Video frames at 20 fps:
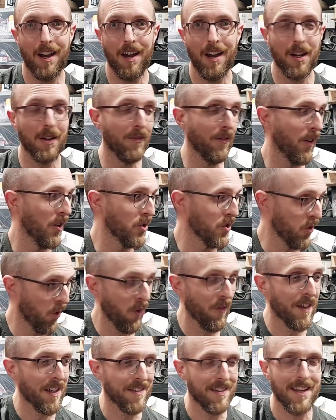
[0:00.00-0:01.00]
conversion
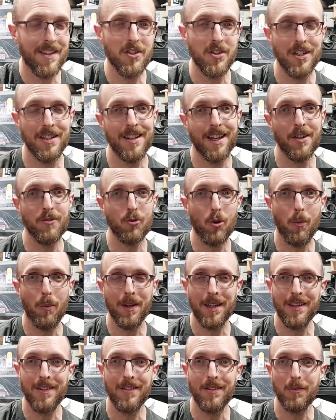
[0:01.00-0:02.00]
on this engine and drop
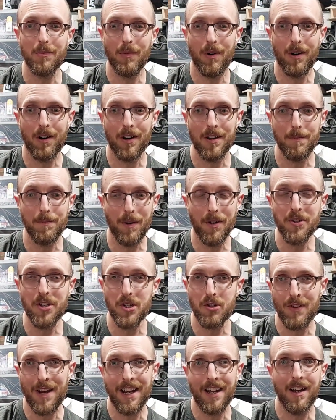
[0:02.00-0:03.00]
it into my budget
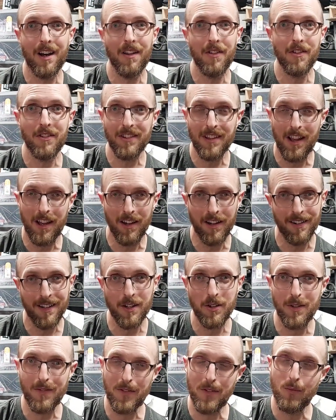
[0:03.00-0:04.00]
track car, the Slug. Now,
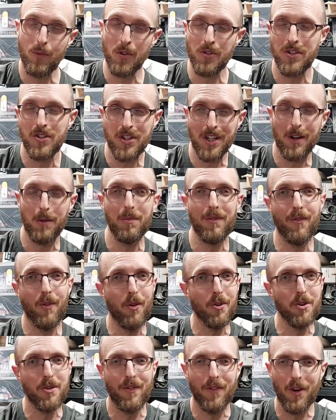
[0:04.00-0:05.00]
if you've watched the channel
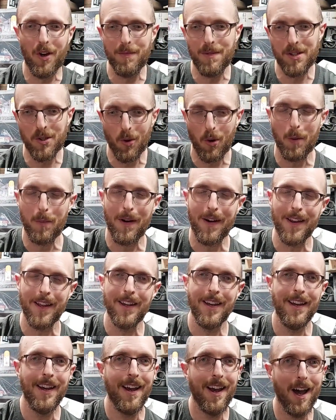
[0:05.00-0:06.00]
before, you've heard me talk about it.
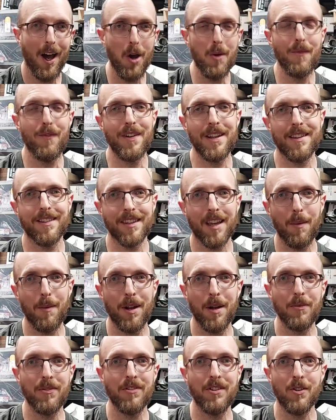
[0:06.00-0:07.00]
Hopefully it's coming
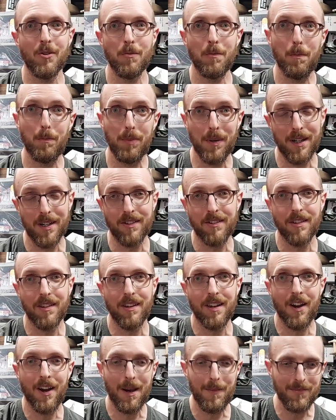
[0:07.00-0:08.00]
up soon, but
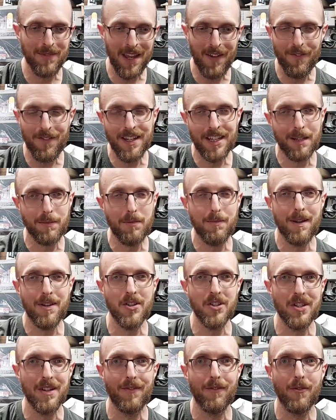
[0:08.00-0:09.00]
I'm definitely going to be
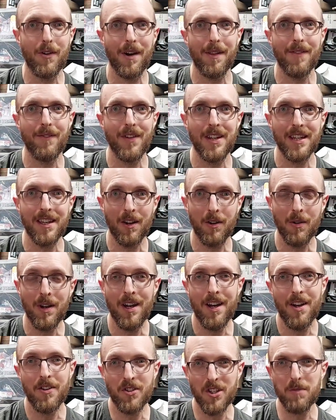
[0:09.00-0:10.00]
mentioning it throughout the video,
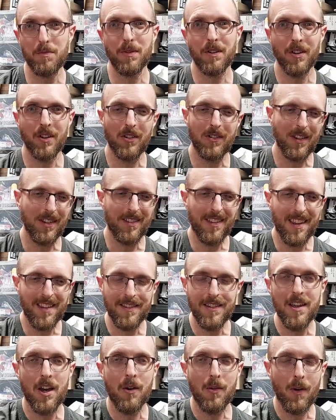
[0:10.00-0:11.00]
just because,
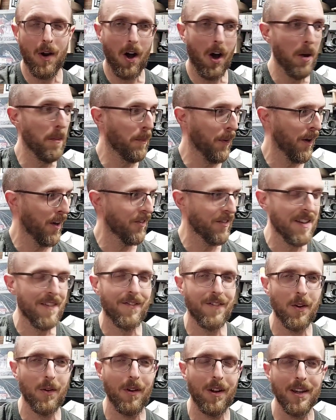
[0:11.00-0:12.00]
I personally
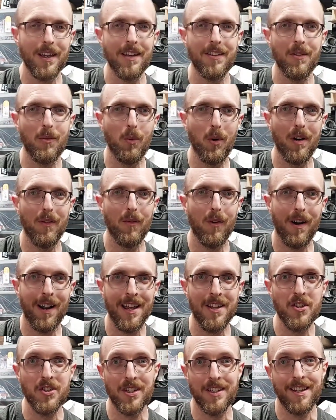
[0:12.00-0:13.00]
feel like it's a worthwhile
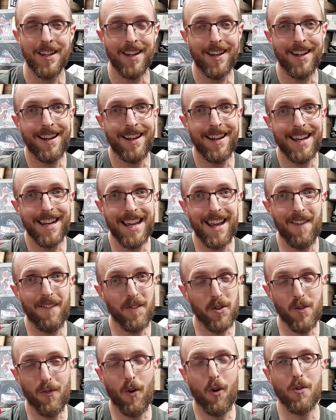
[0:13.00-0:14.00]
engine. If
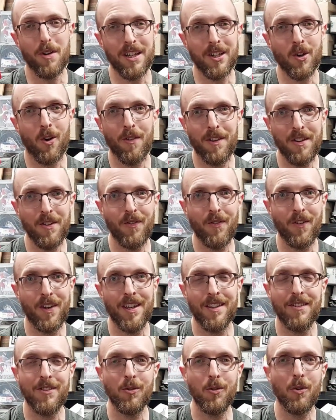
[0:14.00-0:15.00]
you've already got this
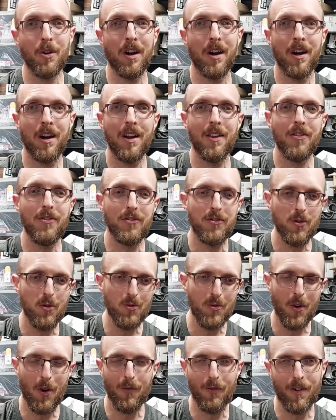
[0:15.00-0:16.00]
fitted to your car, do
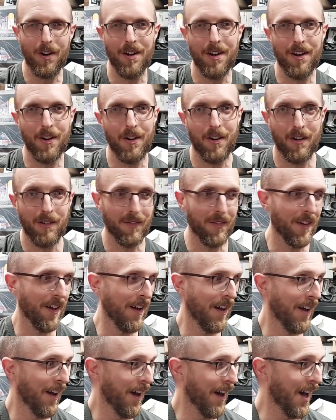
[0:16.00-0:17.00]
not write it off.
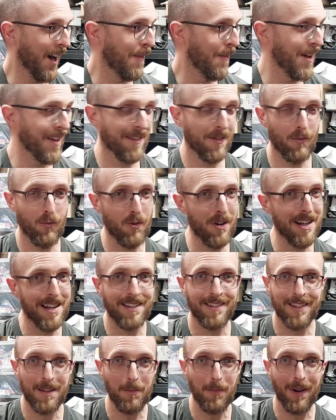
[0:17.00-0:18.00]
It's a really
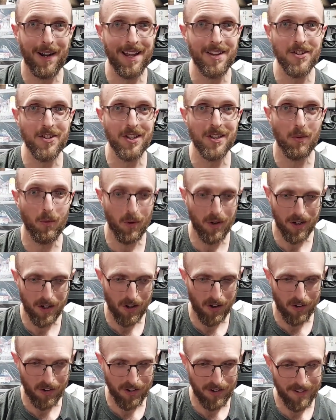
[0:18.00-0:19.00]
simple engine to
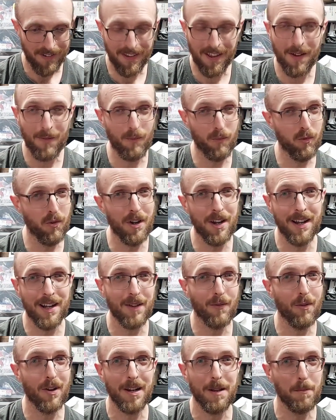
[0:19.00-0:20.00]
work on. They're really,
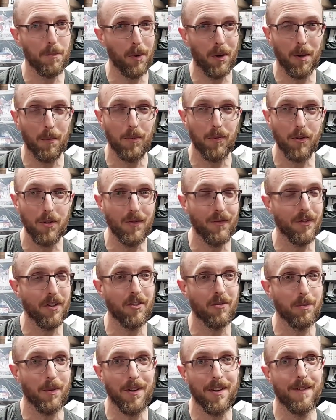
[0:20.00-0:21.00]
really bulletproof,
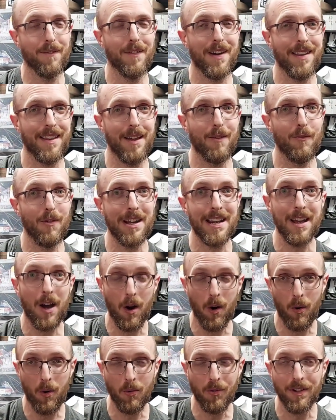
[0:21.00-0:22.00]
despite the fact they're really
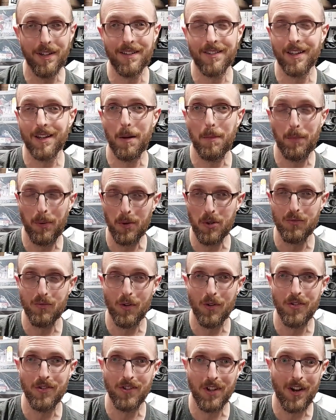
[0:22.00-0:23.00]
old, and it's like a push
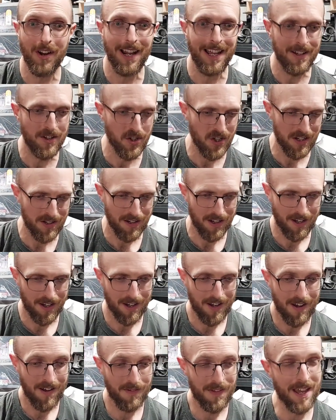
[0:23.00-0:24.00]
rod style engine.
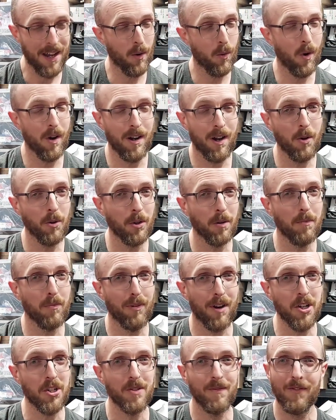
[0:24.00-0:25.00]
They're quite low
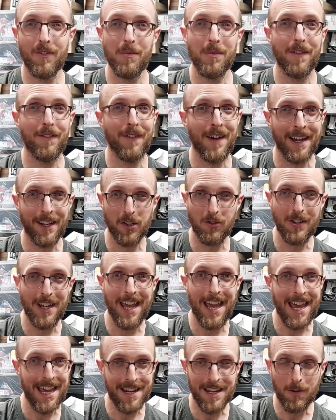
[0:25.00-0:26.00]
compression from the factory
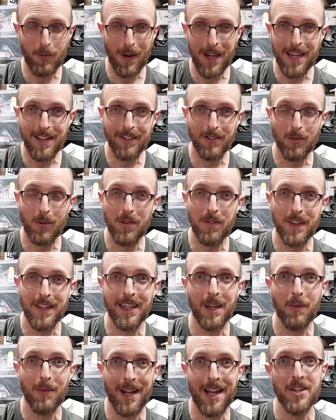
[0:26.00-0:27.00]
anyway, so I
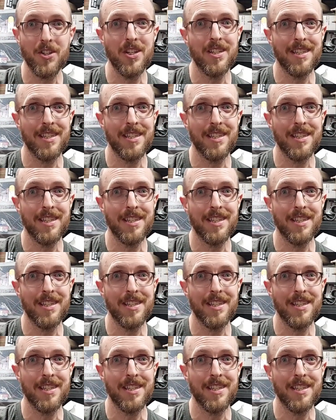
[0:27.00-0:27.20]
think it would actually